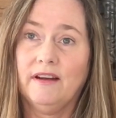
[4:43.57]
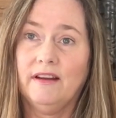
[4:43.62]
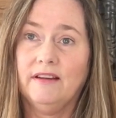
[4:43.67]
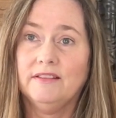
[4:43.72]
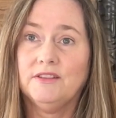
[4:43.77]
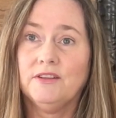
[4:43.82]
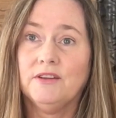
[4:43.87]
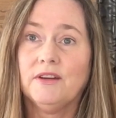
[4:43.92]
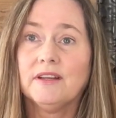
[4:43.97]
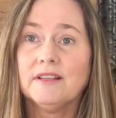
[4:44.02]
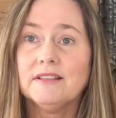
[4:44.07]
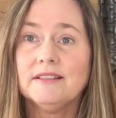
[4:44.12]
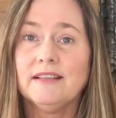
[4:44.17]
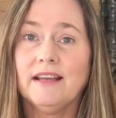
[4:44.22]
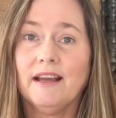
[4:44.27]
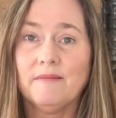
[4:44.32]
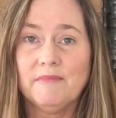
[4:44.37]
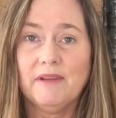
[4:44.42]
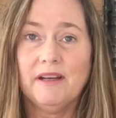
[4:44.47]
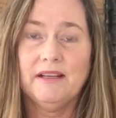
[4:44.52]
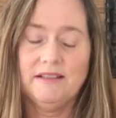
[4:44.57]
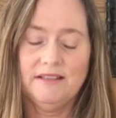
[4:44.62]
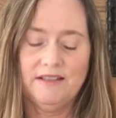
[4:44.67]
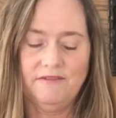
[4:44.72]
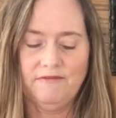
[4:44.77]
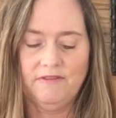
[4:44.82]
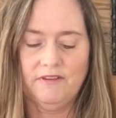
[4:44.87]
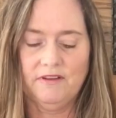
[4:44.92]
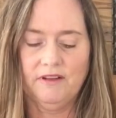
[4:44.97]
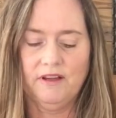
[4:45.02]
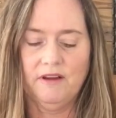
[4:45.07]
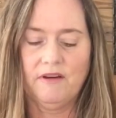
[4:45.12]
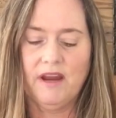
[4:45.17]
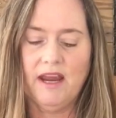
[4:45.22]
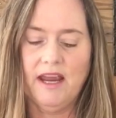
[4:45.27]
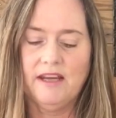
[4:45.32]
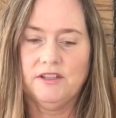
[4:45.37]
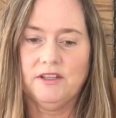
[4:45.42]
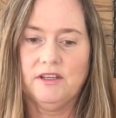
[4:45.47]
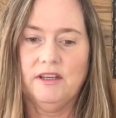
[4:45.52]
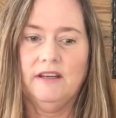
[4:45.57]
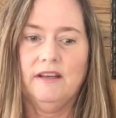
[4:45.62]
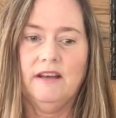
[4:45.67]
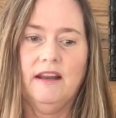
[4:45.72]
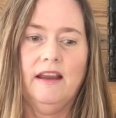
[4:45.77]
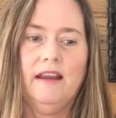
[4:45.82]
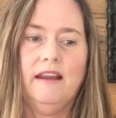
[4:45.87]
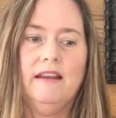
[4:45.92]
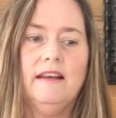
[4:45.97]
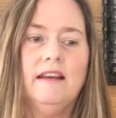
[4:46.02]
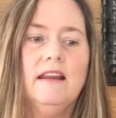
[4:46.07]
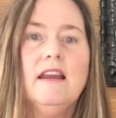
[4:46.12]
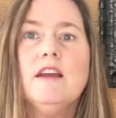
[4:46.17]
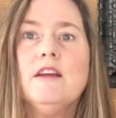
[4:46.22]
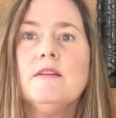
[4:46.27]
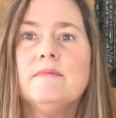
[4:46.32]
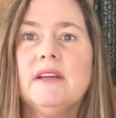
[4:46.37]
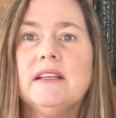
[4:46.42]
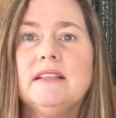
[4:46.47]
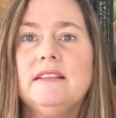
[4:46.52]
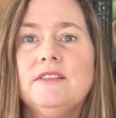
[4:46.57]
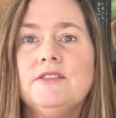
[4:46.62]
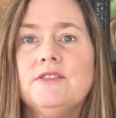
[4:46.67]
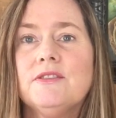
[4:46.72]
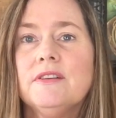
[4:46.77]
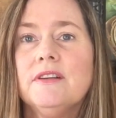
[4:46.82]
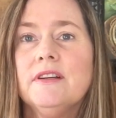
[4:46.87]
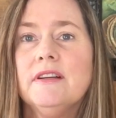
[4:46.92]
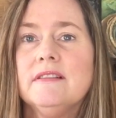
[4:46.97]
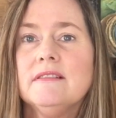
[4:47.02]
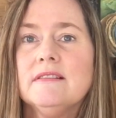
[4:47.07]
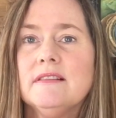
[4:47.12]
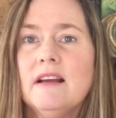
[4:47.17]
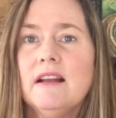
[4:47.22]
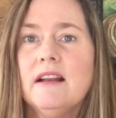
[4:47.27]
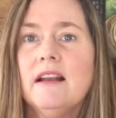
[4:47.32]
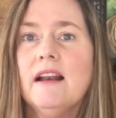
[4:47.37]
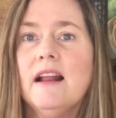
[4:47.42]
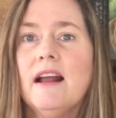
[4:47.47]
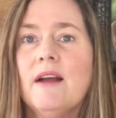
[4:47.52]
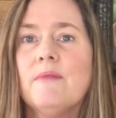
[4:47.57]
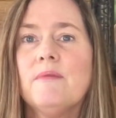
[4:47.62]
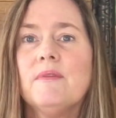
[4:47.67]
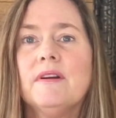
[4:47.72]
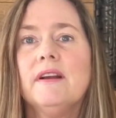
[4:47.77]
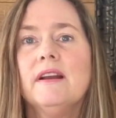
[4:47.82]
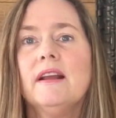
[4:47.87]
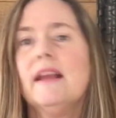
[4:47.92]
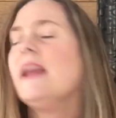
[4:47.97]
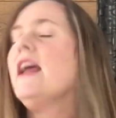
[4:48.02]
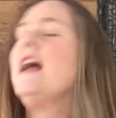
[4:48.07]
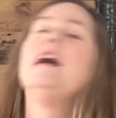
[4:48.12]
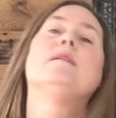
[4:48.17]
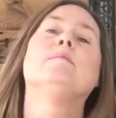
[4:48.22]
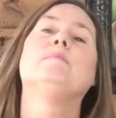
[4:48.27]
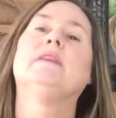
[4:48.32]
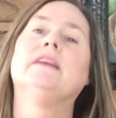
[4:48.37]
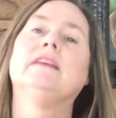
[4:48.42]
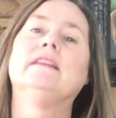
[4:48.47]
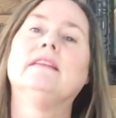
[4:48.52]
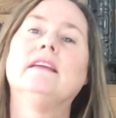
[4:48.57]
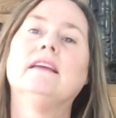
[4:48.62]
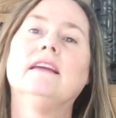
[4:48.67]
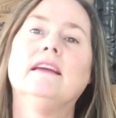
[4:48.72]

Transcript: As you can see, I'm in a different location, and my sister and son and I were in a cabin